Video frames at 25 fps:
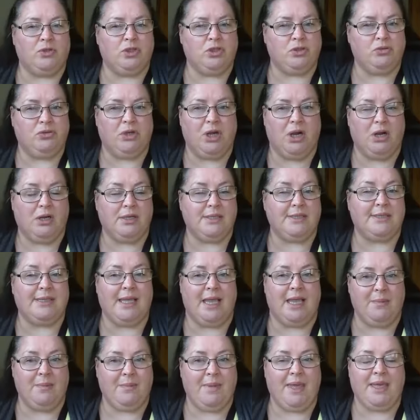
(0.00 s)
two cars,
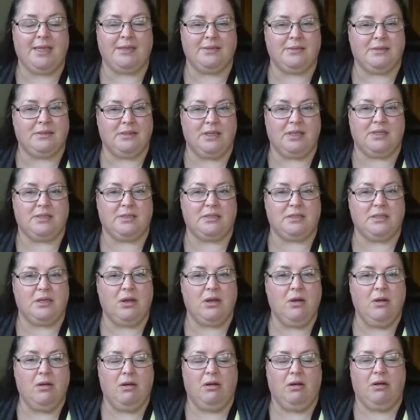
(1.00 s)
they may insist
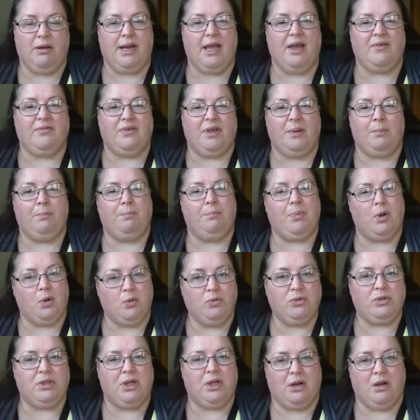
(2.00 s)
on having
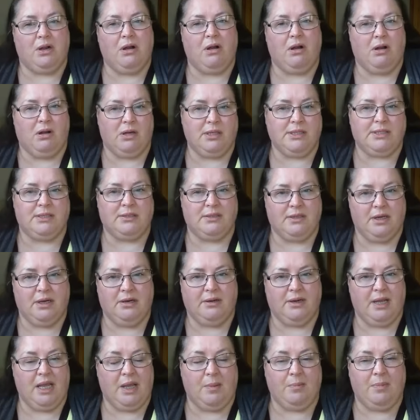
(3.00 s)
both their cars in
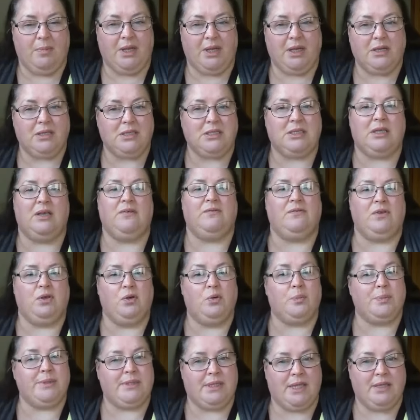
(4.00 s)
their name because if you
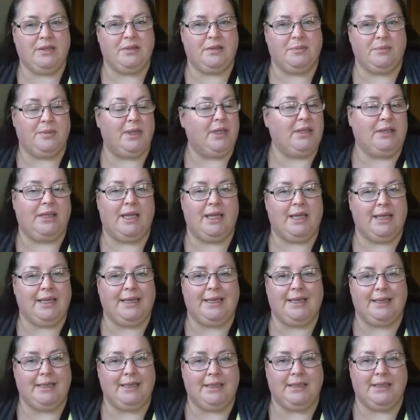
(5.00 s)
upset them, then they
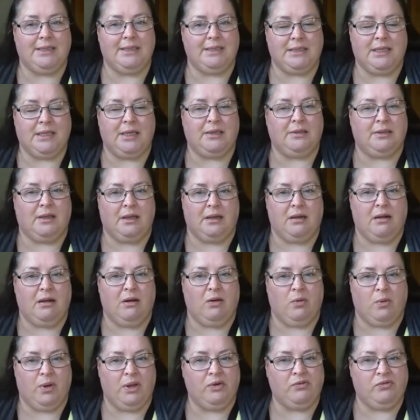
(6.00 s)
can legally take that
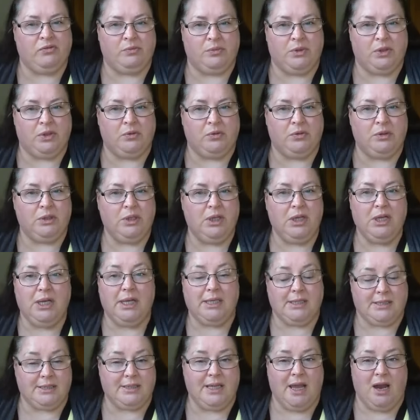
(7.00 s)
car away from you.
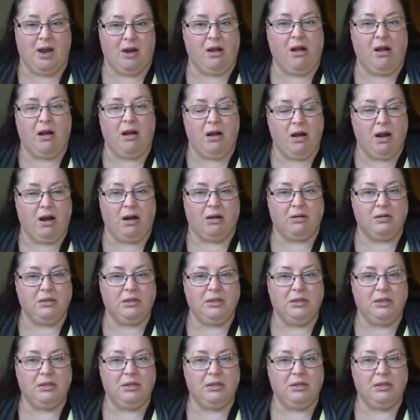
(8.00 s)
It's their car.